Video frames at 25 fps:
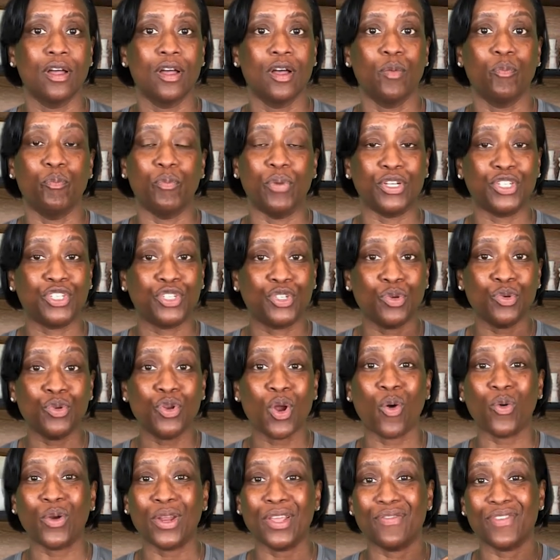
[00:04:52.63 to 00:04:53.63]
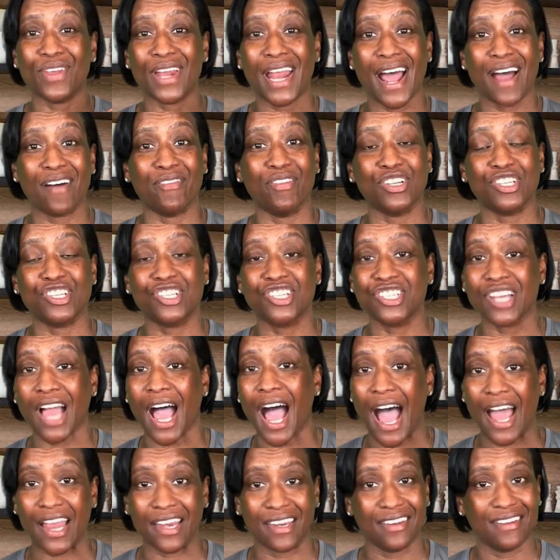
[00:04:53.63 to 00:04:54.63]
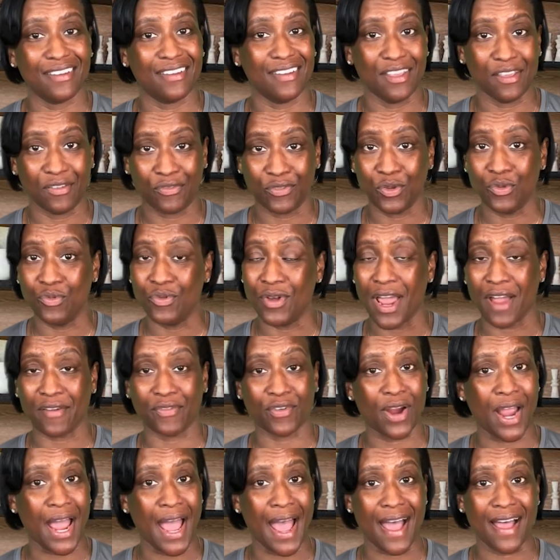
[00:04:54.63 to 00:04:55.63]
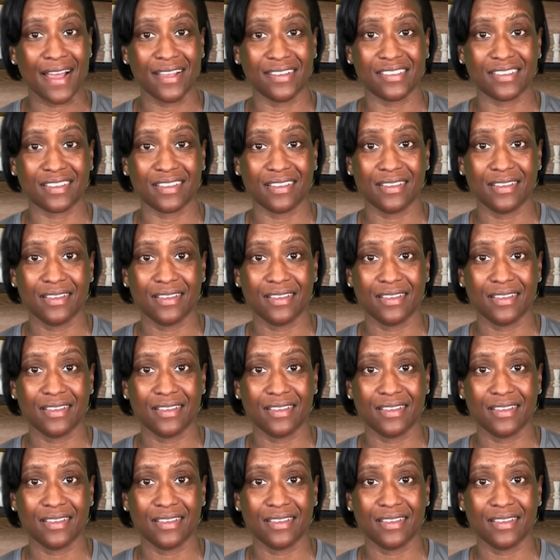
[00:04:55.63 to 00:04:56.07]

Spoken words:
but you don't even have a shot if you never ask.